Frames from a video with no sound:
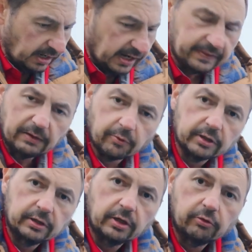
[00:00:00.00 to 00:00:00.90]
and then we're
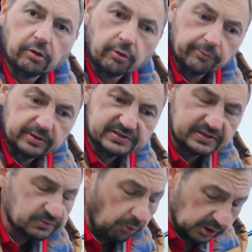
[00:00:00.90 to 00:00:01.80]
gonna go to a
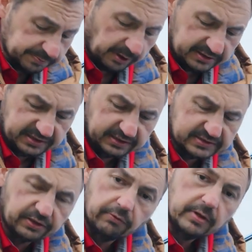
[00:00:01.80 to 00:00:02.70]
rinseless wash
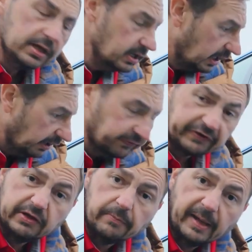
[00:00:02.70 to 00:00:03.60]
process. So I'll
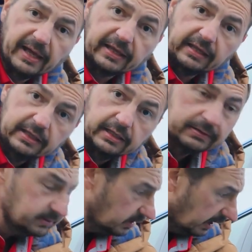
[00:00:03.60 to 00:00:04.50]
see you back
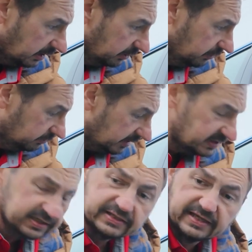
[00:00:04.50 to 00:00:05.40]
in, I don't know,
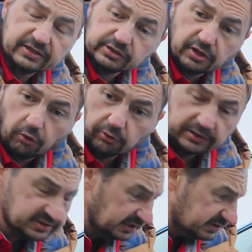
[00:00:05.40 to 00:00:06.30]
it's actually cold
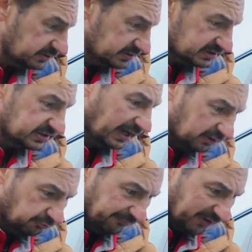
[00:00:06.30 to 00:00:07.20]
outside, so this is not
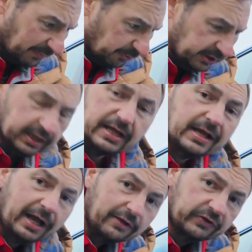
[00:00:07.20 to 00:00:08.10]
gonna evaporate.
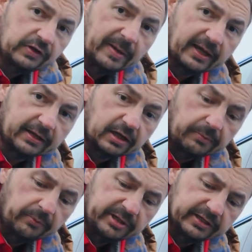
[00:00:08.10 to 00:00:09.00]
I'll see you back in a
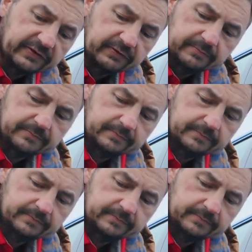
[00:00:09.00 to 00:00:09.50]
couple minutes.